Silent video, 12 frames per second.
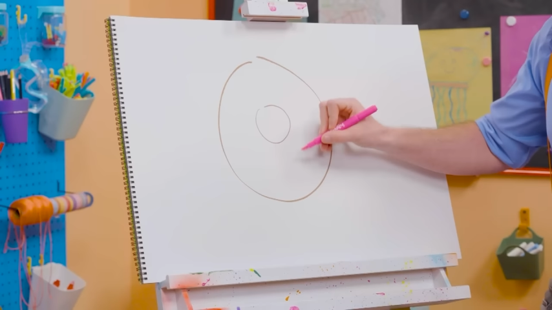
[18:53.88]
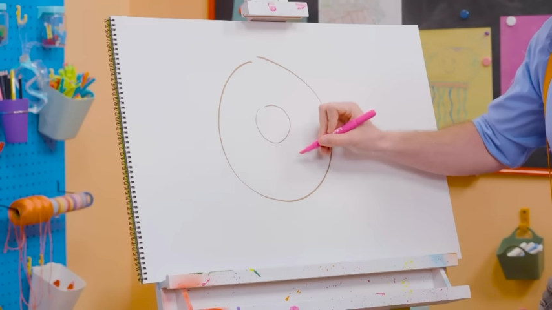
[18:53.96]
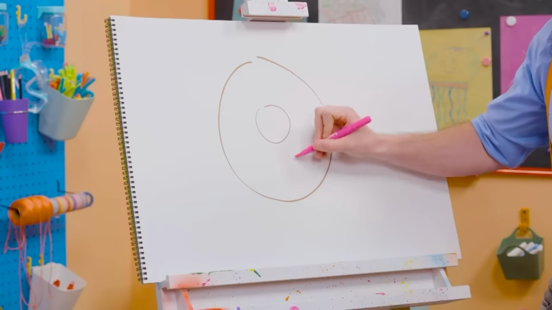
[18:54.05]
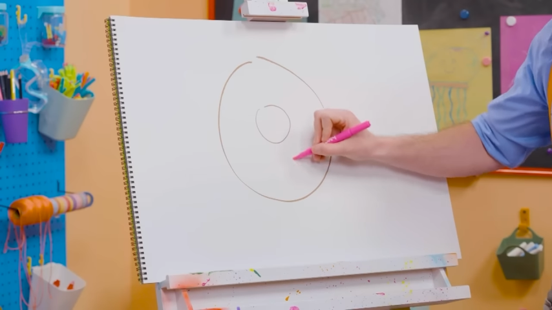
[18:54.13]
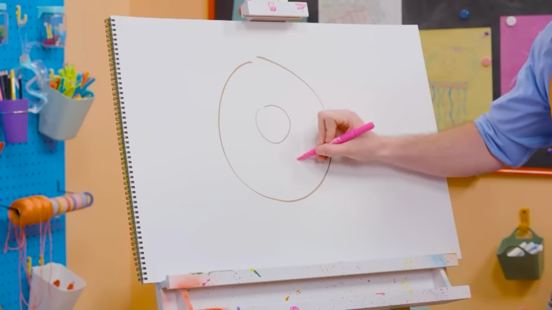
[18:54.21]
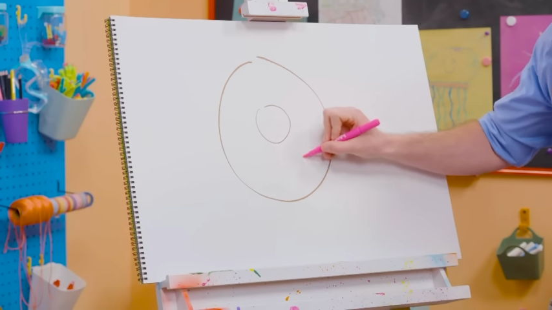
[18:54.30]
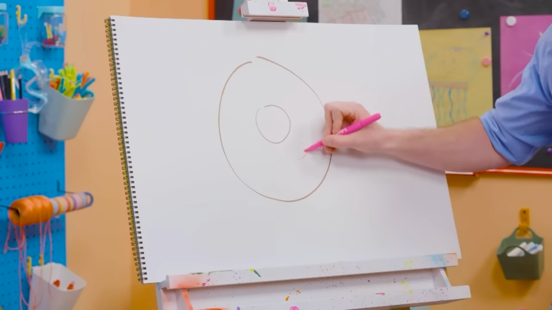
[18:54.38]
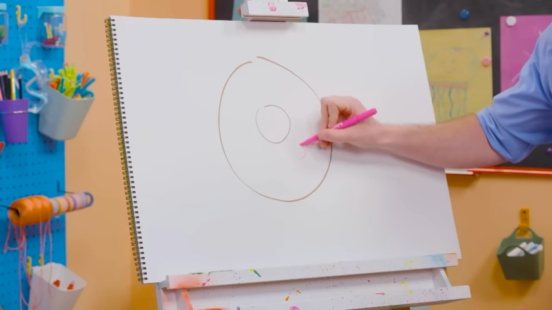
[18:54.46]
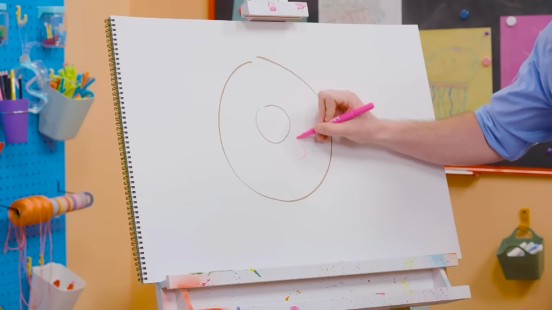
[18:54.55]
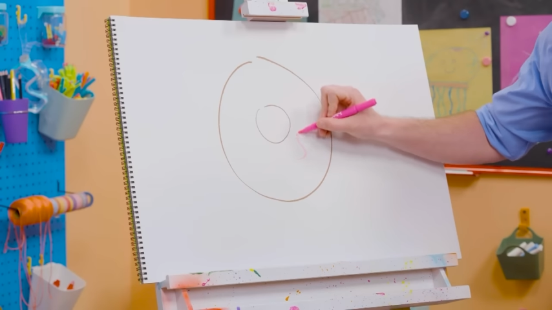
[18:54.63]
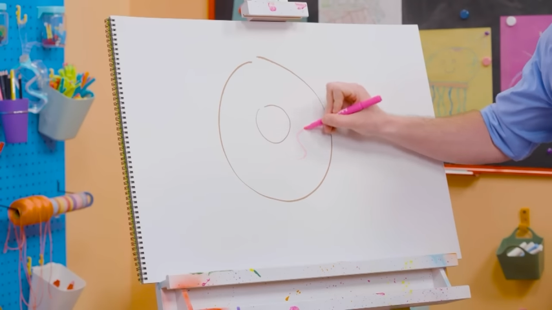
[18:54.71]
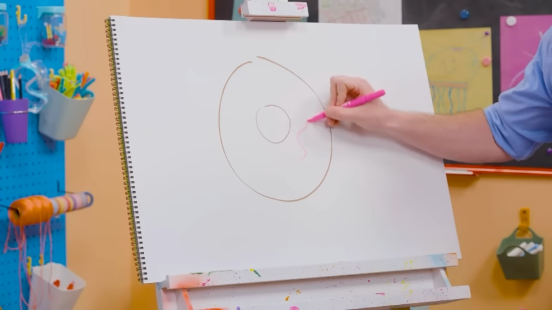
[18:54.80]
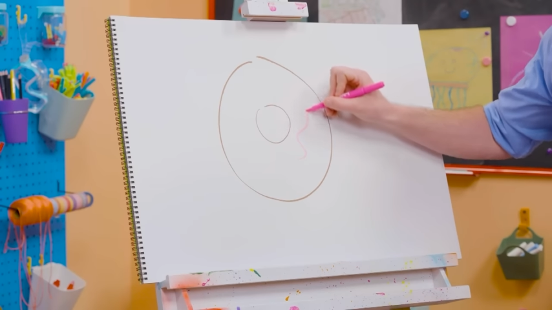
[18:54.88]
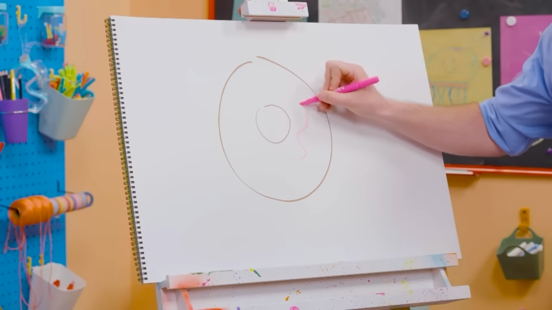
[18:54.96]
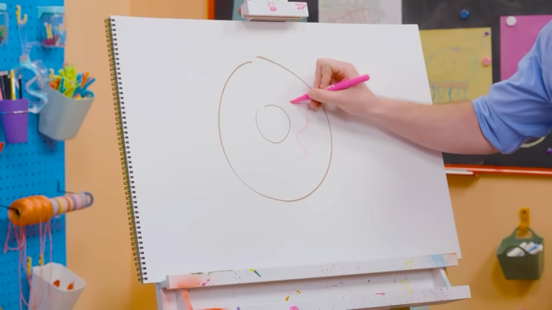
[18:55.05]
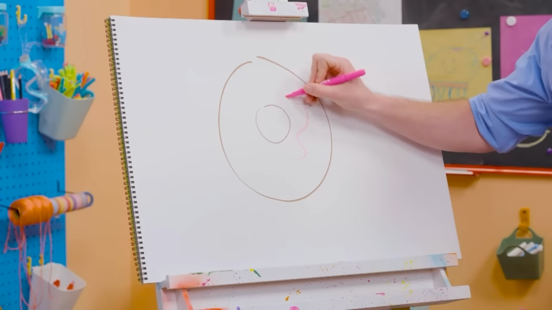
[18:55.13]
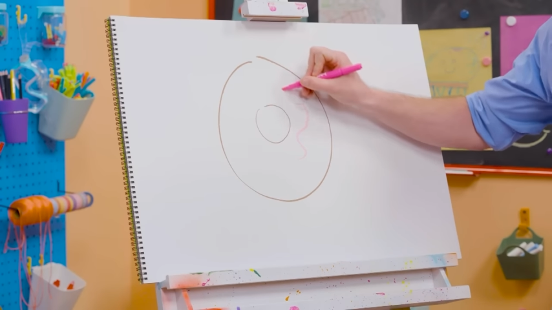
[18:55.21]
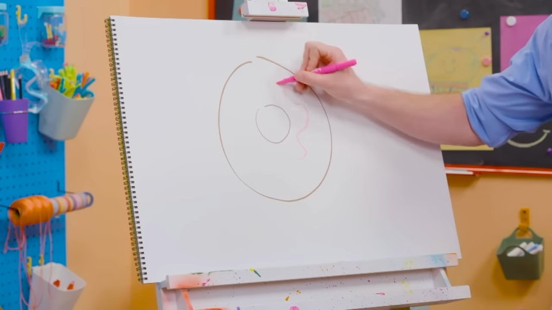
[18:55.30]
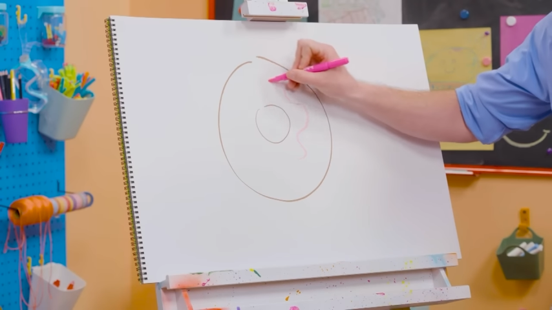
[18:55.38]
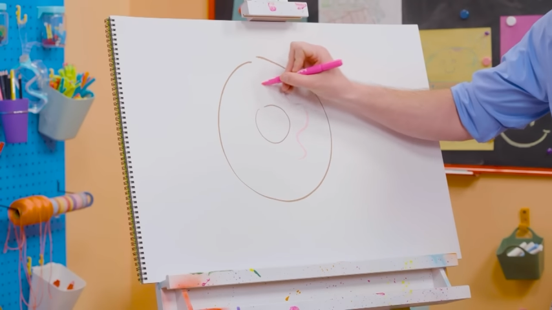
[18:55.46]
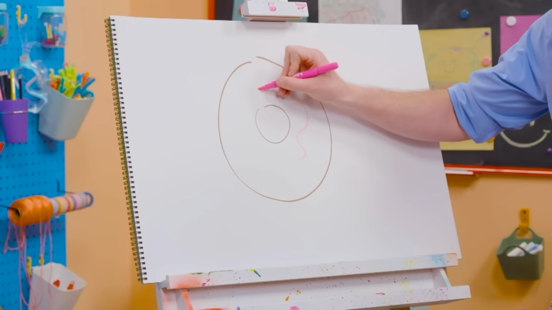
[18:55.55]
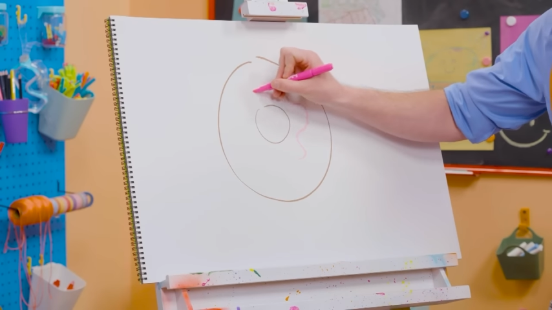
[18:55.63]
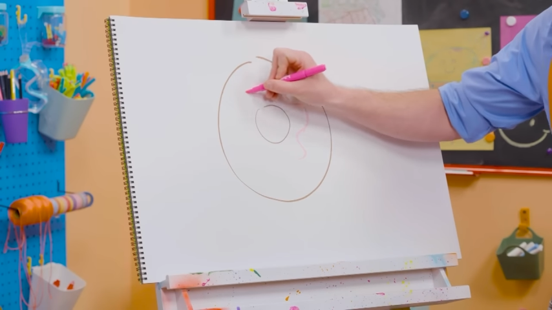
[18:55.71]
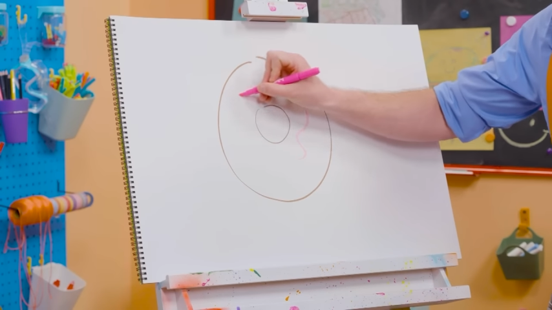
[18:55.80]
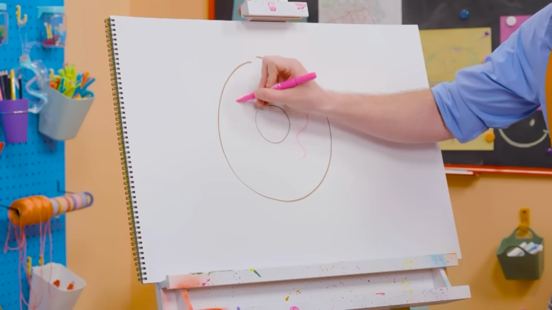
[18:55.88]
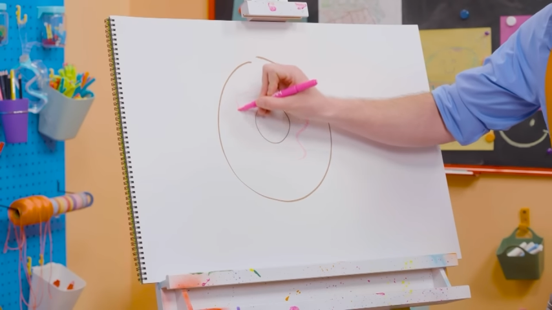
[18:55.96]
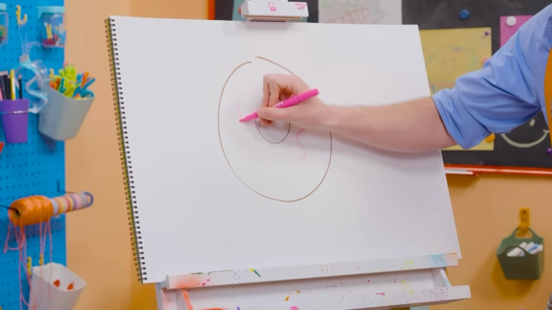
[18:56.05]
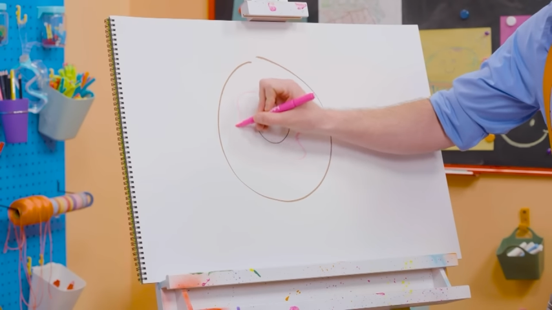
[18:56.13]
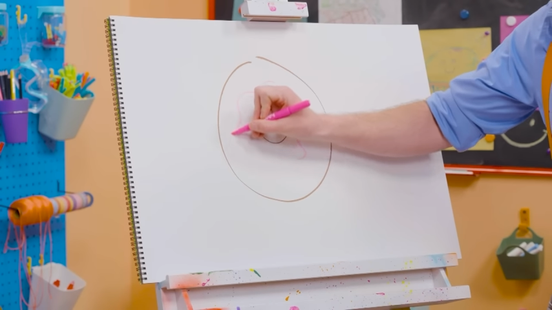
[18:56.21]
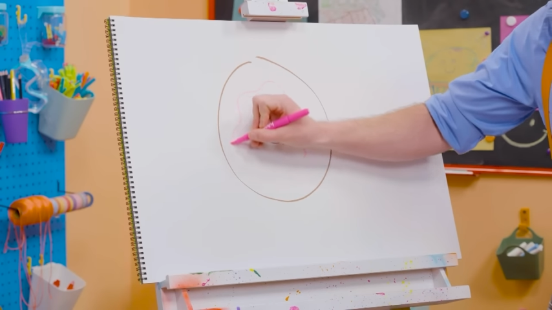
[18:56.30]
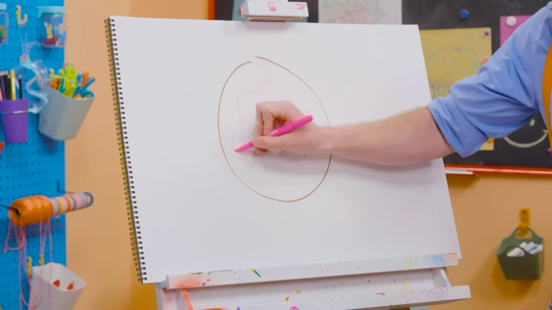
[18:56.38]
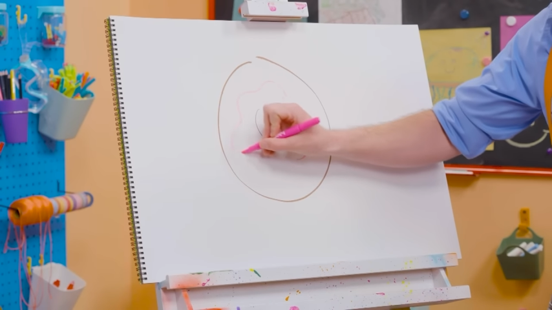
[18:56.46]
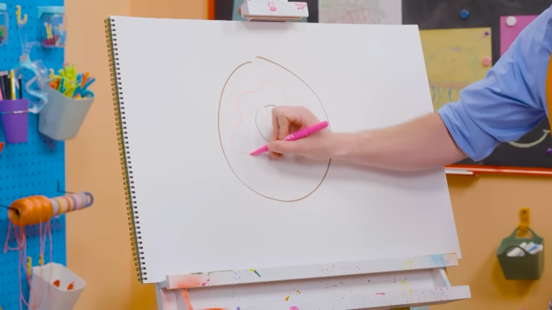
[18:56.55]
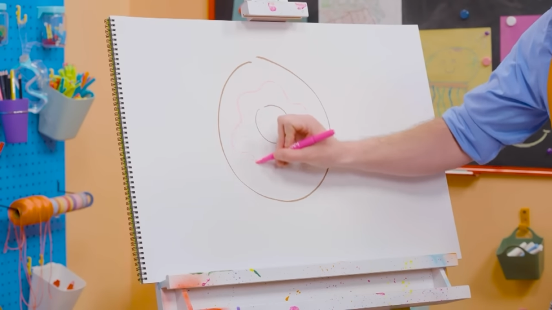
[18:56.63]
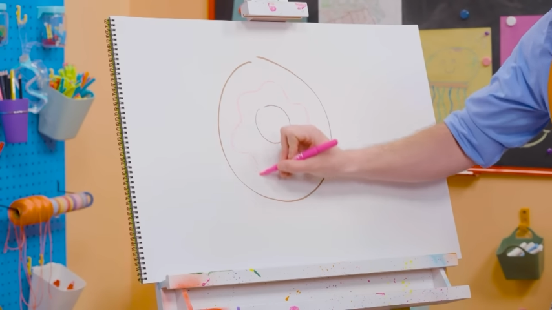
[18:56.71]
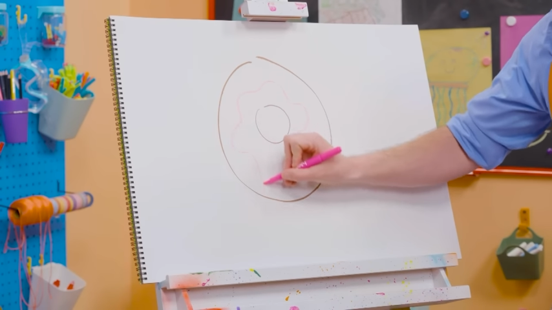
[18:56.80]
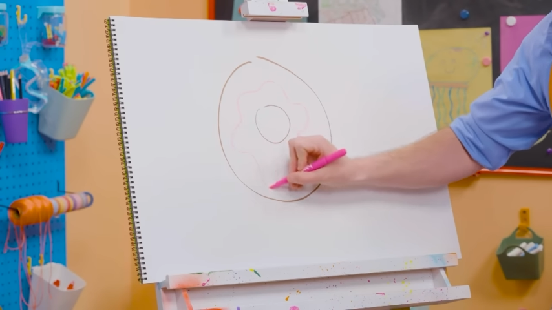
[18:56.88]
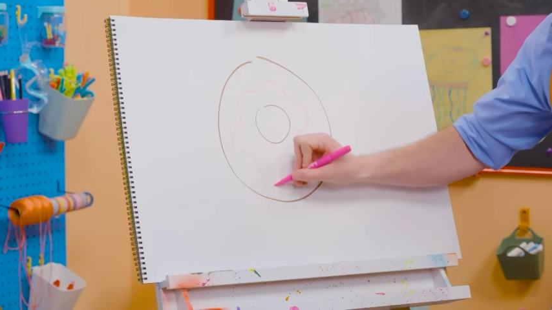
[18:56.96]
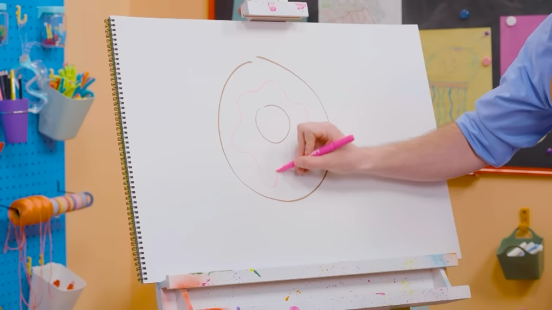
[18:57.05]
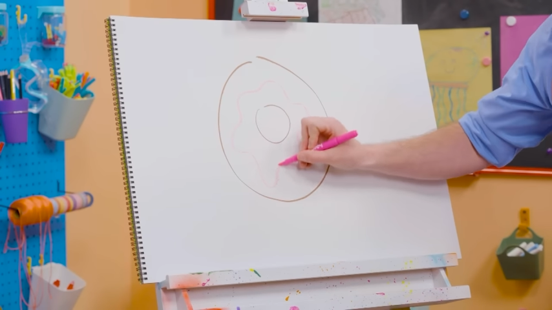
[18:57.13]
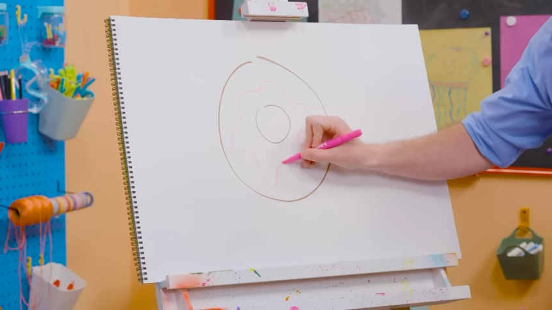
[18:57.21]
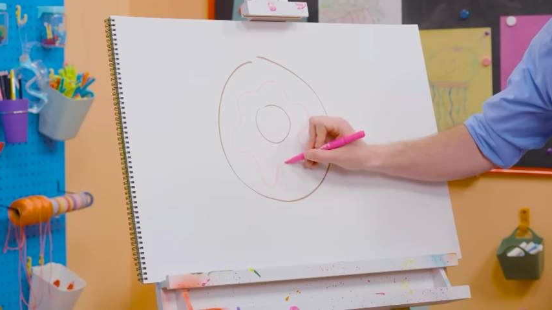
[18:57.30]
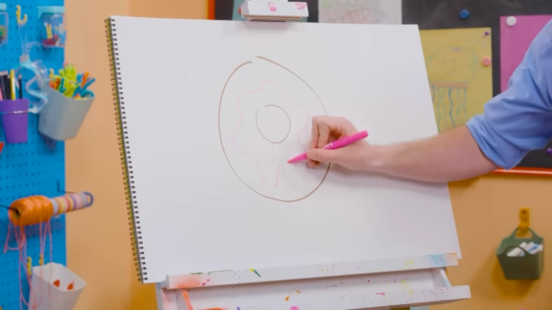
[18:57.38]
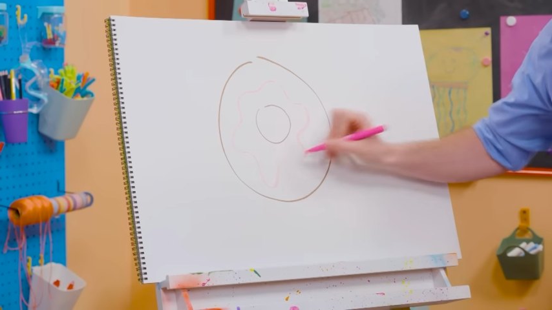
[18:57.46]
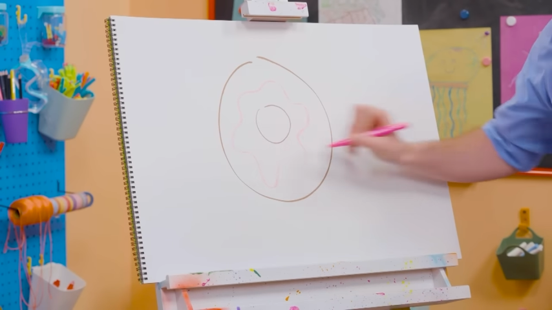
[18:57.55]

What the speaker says: [unreadable: no face in view]